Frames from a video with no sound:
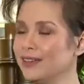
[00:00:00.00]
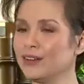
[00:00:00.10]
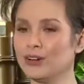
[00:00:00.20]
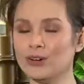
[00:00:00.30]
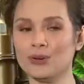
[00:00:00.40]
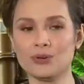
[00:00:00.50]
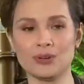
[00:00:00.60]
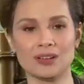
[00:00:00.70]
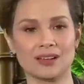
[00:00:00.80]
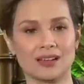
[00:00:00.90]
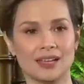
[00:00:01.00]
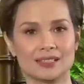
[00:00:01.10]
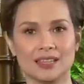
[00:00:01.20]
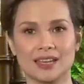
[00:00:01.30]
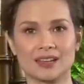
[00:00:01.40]
You know?
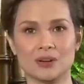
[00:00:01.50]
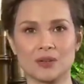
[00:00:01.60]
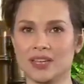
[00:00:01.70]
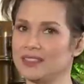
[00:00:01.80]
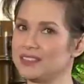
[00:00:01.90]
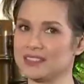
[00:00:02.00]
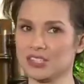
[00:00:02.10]
It's like, okay, this is